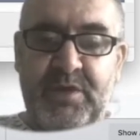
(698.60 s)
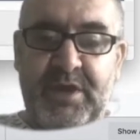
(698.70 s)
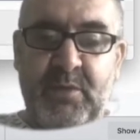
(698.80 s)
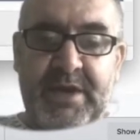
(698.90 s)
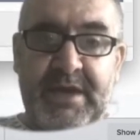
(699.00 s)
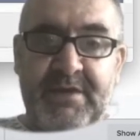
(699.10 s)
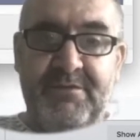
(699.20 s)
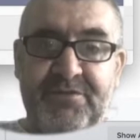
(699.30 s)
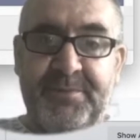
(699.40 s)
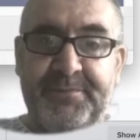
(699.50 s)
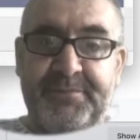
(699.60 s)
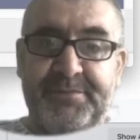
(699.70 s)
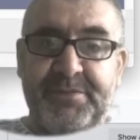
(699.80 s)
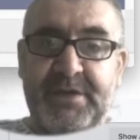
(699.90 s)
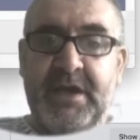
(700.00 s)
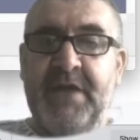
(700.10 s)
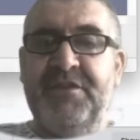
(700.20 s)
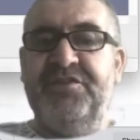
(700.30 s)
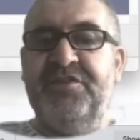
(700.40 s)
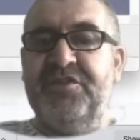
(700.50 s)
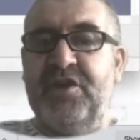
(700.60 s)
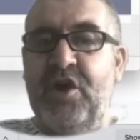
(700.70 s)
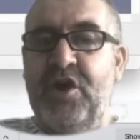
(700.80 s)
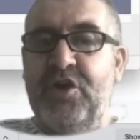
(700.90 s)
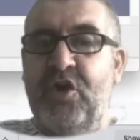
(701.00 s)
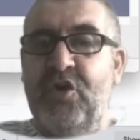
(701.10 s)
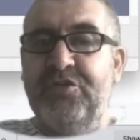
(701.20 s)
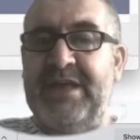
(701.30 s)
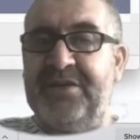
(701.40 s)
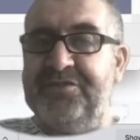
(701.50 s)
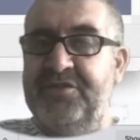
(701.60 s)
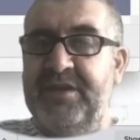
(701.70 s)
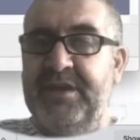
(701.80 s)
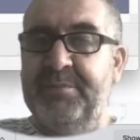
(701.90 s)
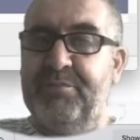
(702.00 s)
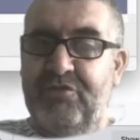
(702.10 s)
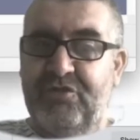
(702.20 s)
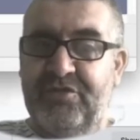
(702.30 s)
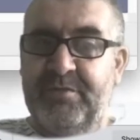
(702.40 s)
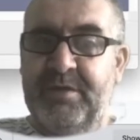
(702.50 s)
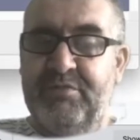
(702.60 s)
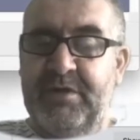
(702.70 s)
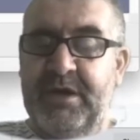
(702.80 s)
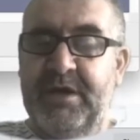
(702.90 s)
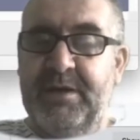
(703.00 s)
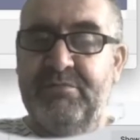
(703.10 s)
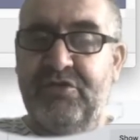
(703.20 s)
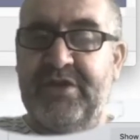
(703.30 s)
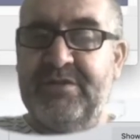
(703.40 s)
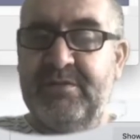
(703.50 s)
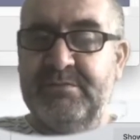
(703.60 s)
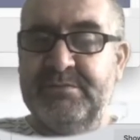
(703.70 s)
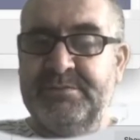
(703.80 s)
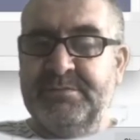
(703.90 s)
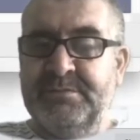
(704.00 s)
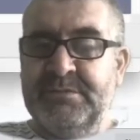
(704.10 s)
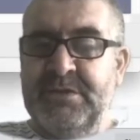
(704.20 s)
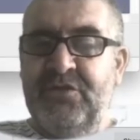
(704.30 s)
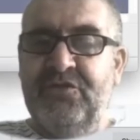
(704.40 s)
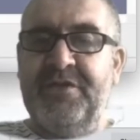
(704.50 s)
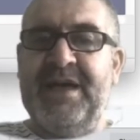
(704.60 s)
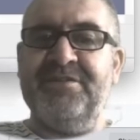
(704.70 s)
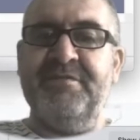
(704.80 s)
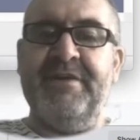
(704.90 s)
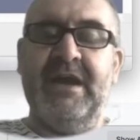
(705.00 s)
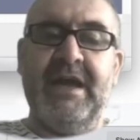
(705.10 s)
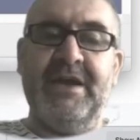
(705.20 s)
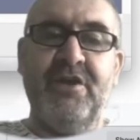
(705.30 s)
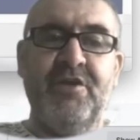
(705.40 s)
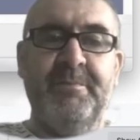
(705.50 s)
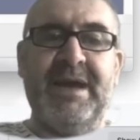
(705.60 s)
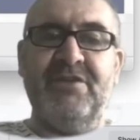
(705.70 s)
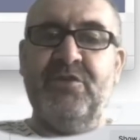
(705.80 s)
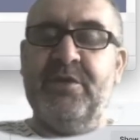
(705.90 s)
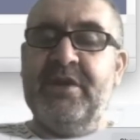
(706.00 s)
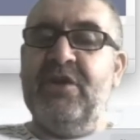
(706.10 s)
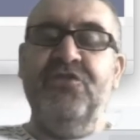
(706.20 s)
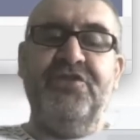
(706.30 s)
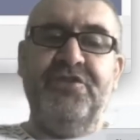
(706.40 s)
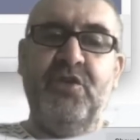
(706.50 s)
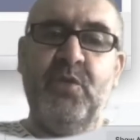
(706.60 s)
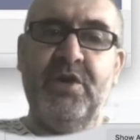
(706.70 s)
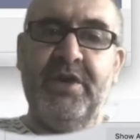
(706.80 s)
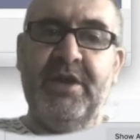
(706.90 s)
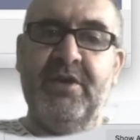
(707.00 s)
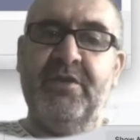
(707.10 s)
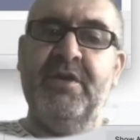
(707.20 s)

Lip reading: Waves, and this is an Audacity project. So that's a file I can come back to and continue working on.